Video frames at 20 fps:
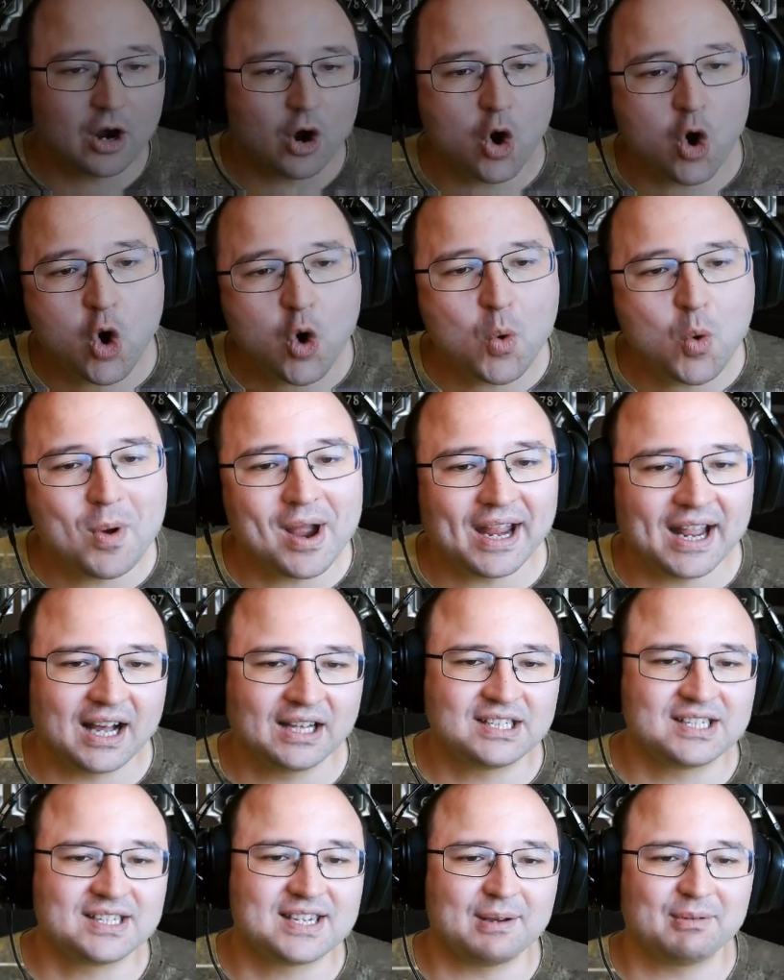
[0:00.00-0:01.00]
oh my
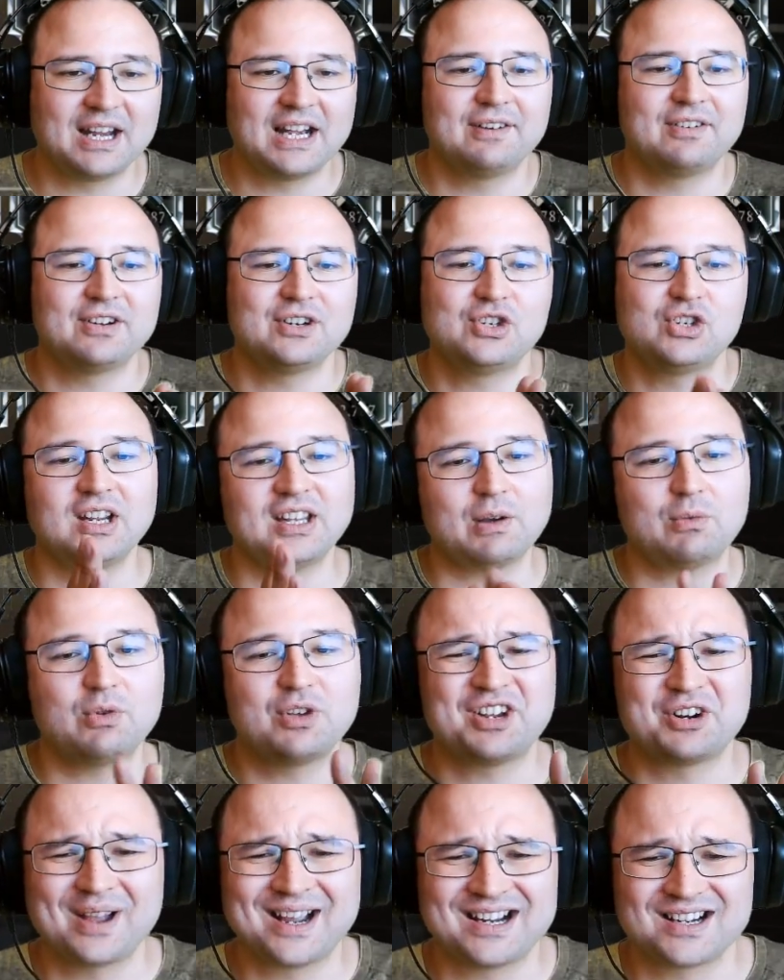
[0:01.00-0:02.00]
god, it's killer Jade. I
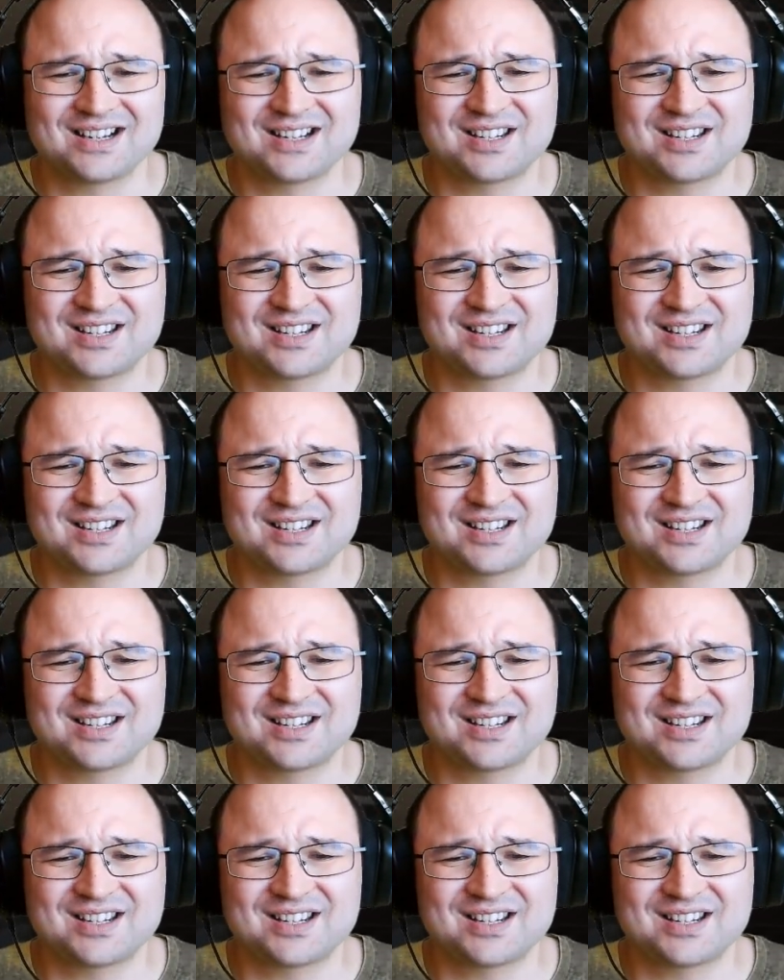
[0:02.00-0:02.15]
want to wreck her